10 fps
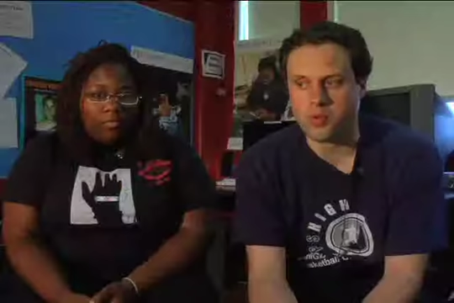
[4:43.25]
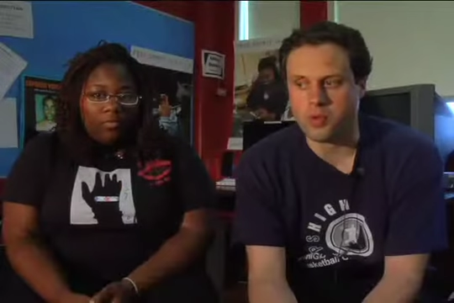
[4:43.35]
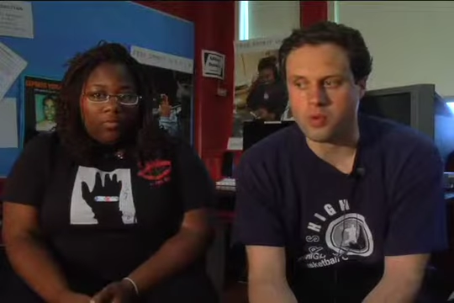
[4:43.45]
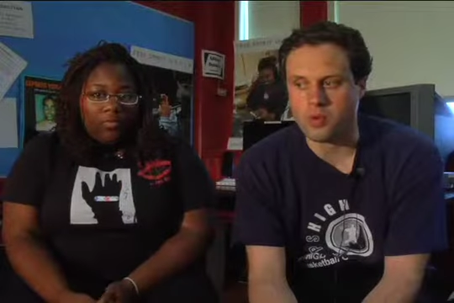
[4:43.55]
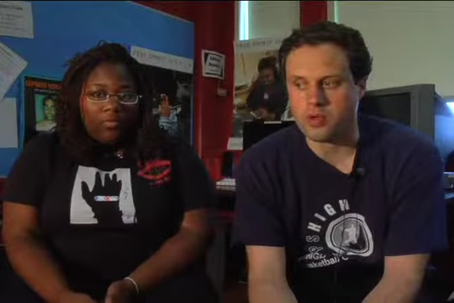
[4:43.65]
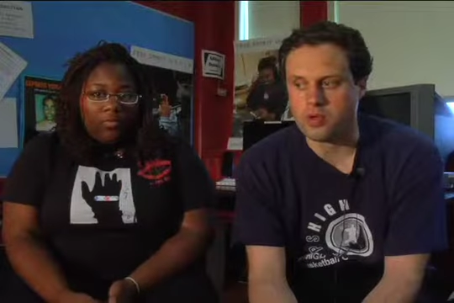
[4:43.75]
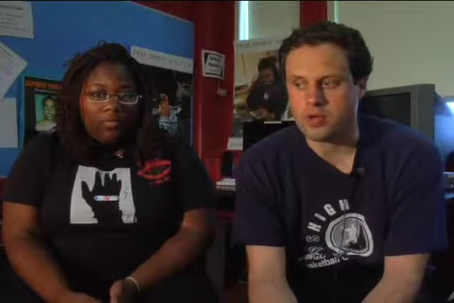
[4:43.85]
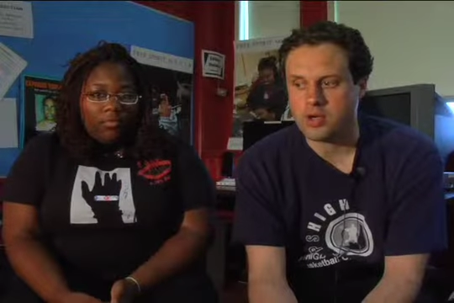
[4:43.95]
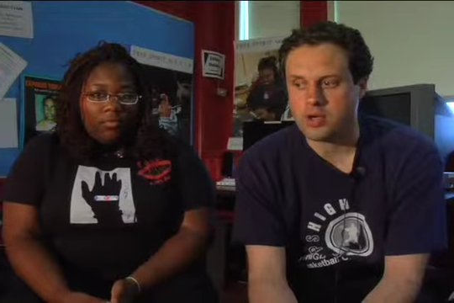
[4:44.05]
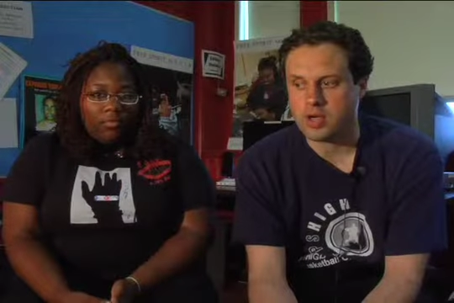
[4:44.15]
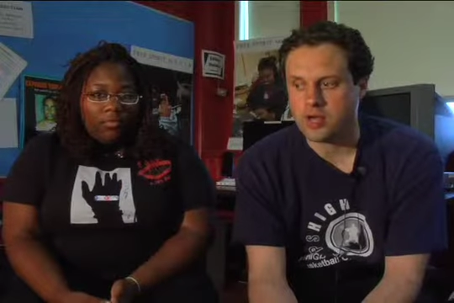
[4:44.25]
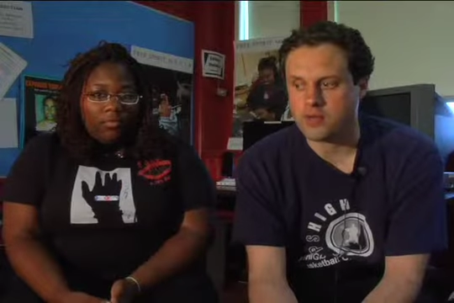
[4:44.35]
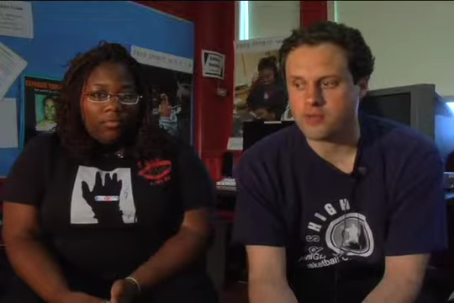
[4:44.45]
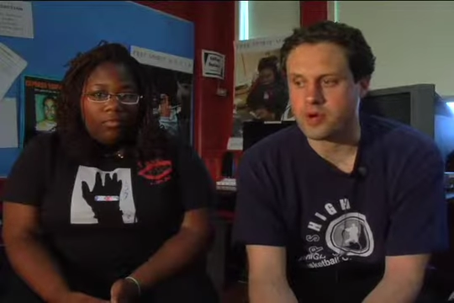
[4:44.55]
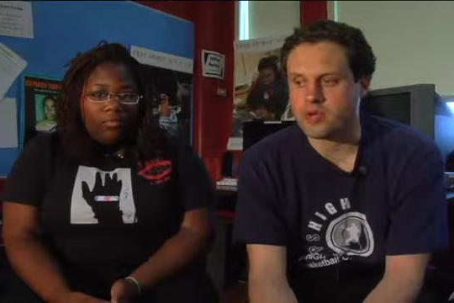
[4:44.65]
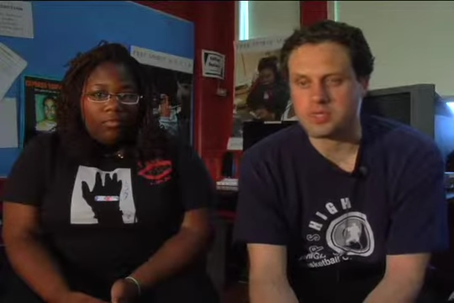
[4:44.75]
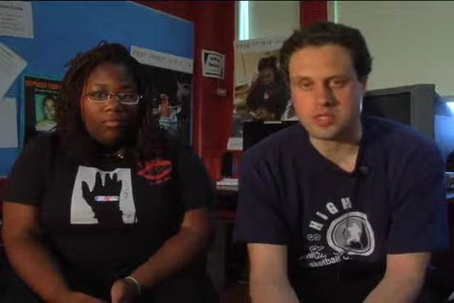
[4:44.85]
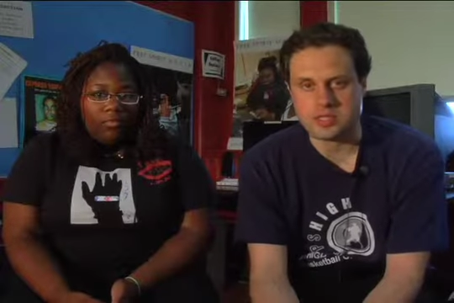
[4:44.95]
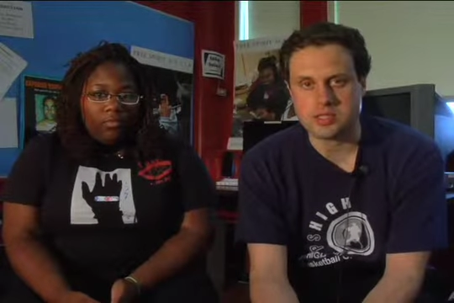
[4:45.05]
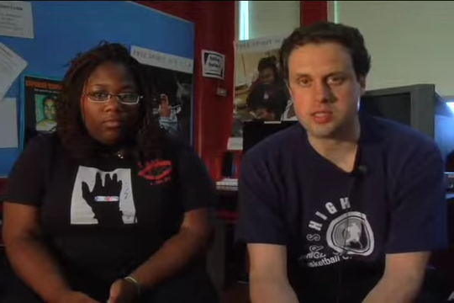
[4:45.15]
Speaker 1: more kind of
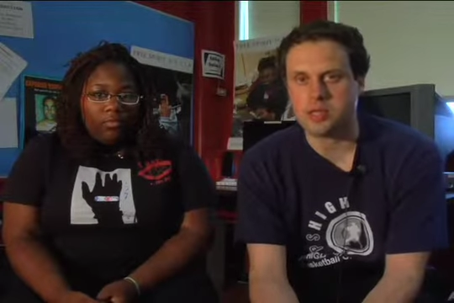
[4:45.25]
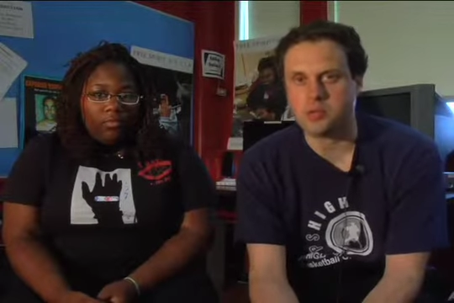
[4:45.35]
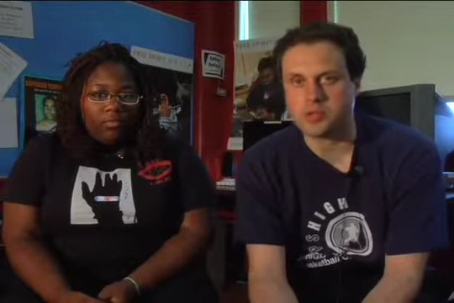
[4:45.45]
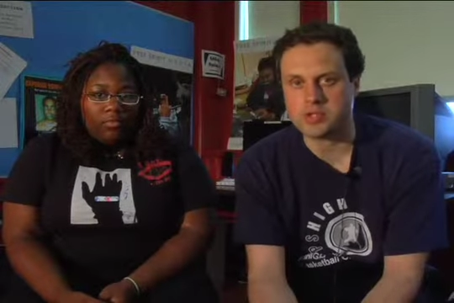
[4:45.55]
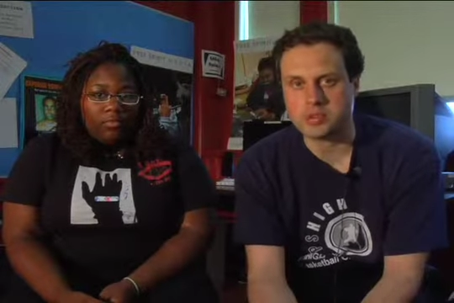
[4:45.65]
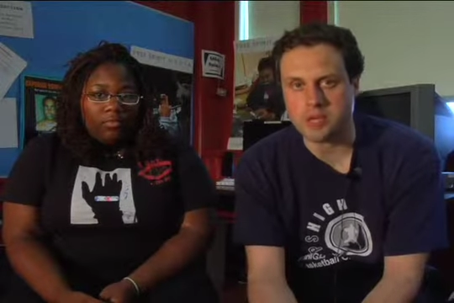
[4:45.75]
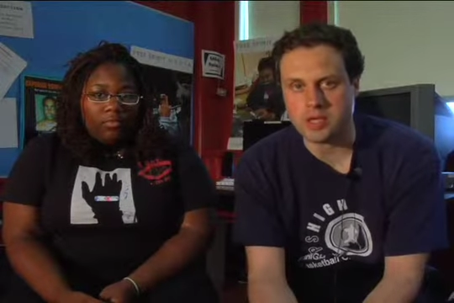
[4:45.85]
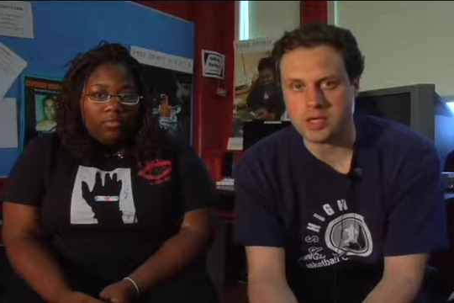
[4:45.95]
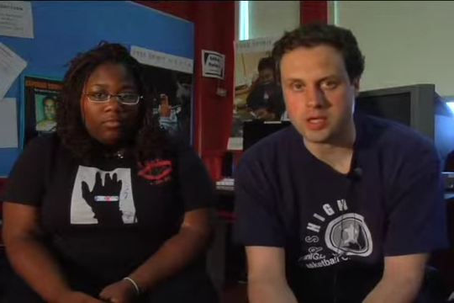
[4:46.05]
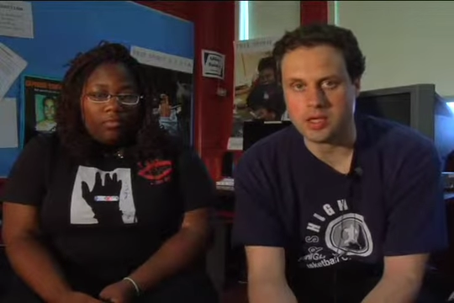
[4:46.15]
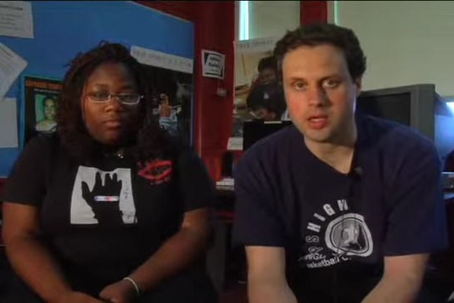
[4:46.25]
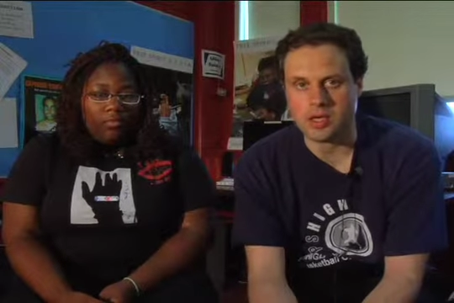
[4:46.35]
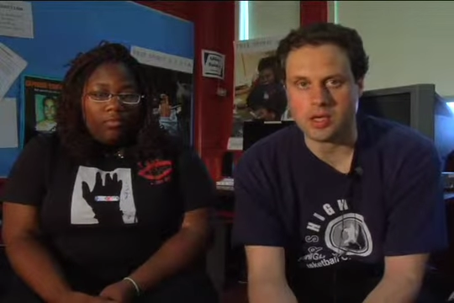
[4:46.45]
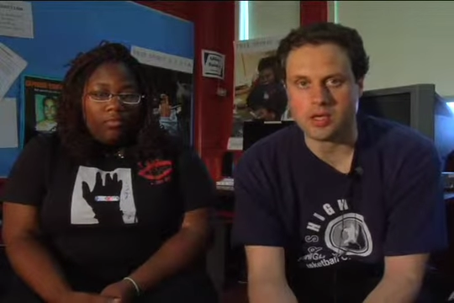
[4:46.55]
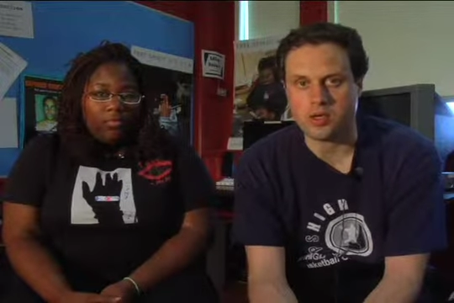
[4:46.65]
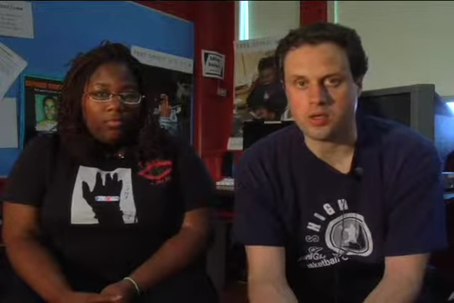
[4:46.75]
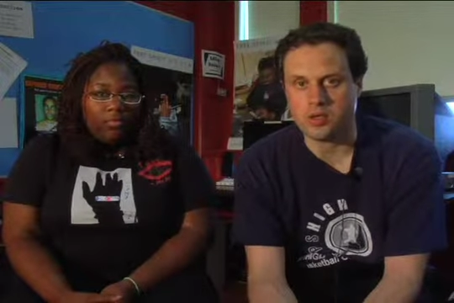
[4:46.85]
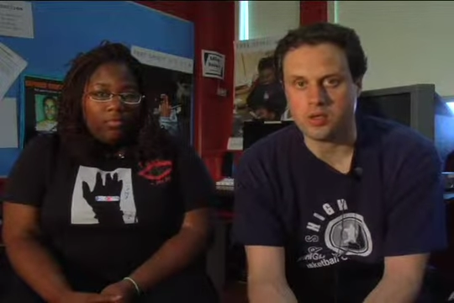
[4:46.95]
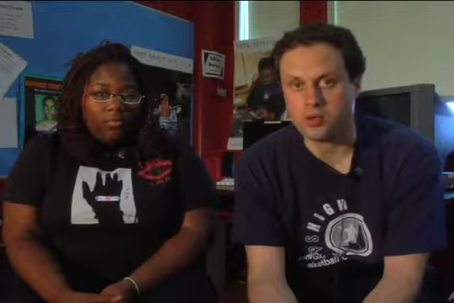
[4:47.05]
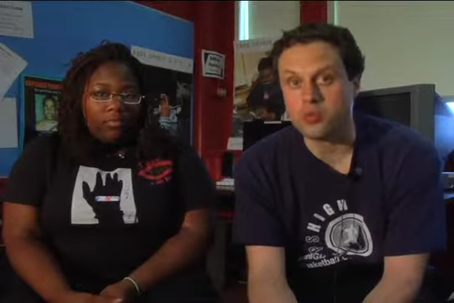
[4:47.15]
artistic and multimedia and
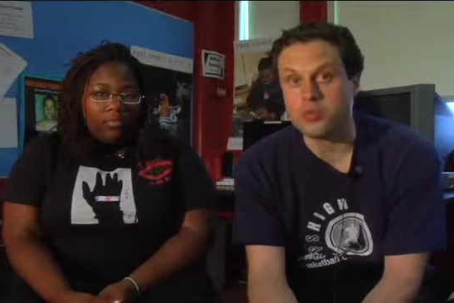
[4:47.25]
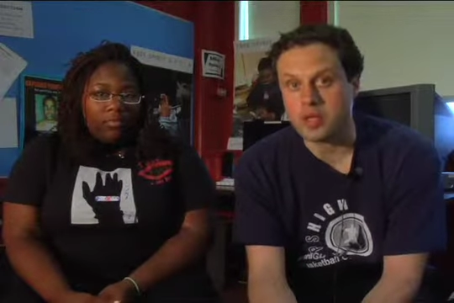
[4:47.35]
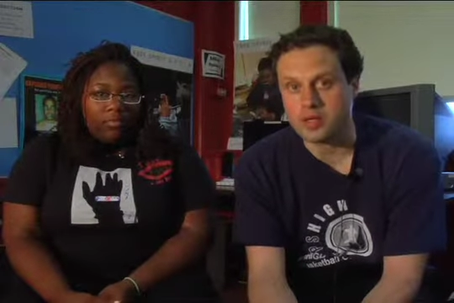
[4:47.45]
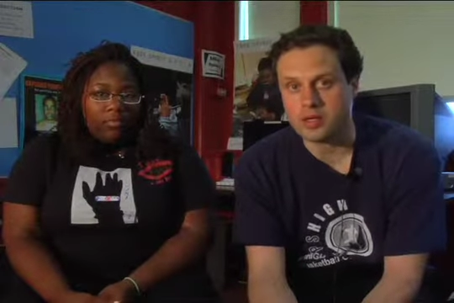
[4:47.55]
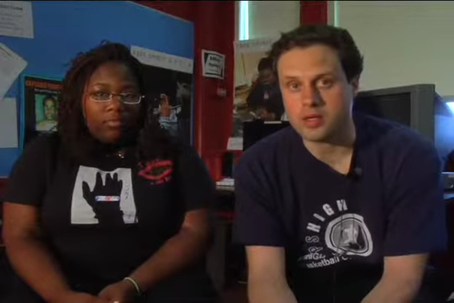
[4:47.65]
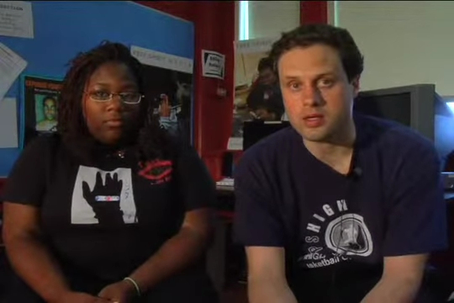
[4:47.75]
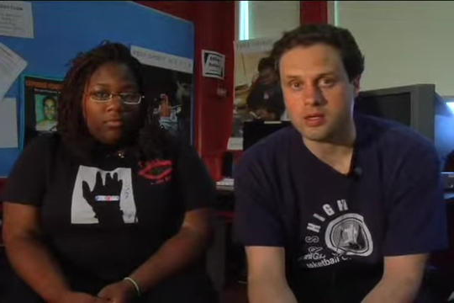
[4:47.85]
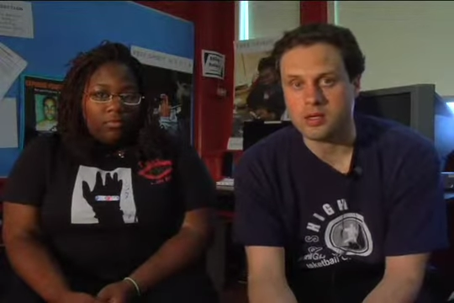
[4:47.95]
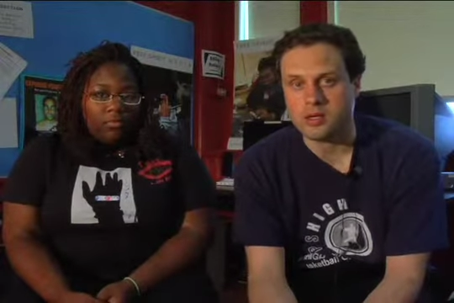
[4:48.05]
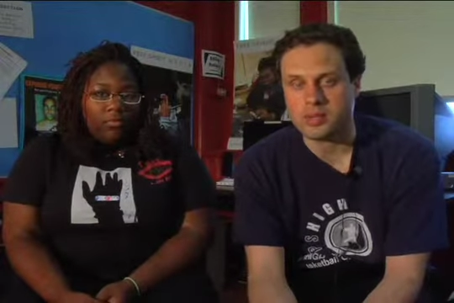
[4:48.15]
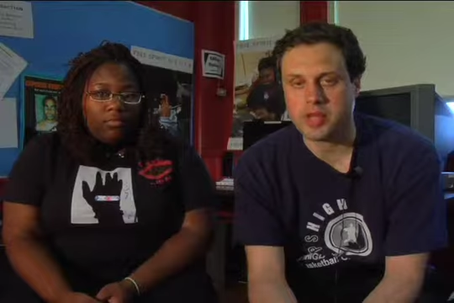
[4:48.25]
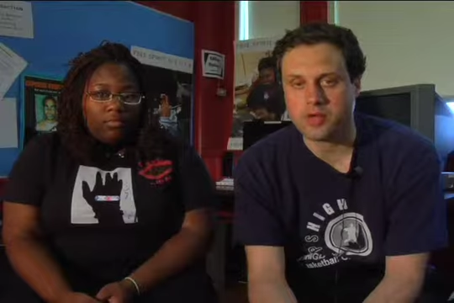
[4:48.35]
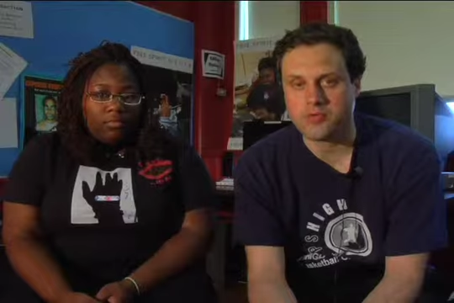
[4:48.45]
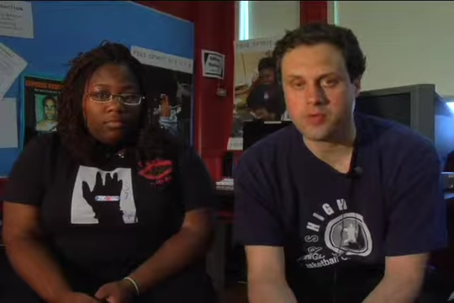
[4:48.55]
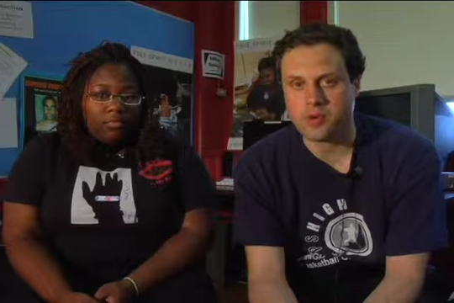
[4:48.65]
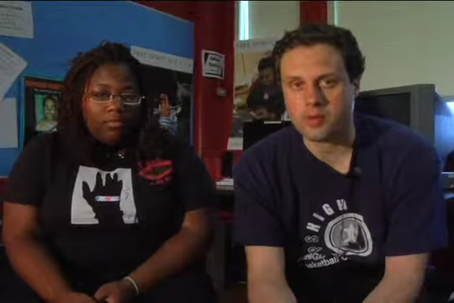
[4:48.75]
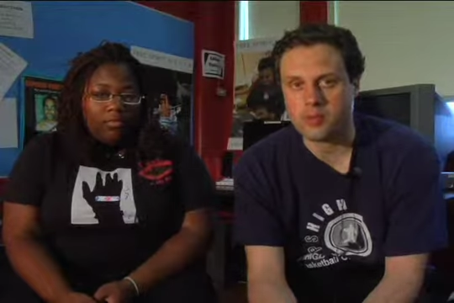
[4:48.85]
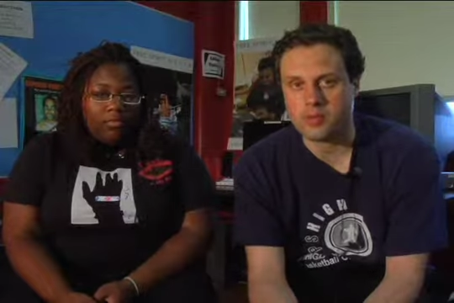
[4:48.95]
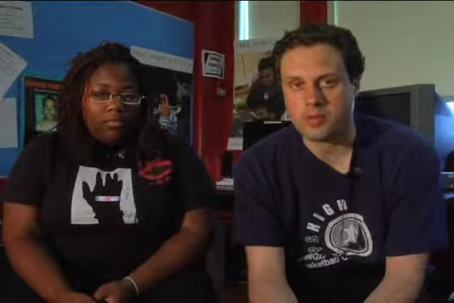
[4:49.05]
new media platform.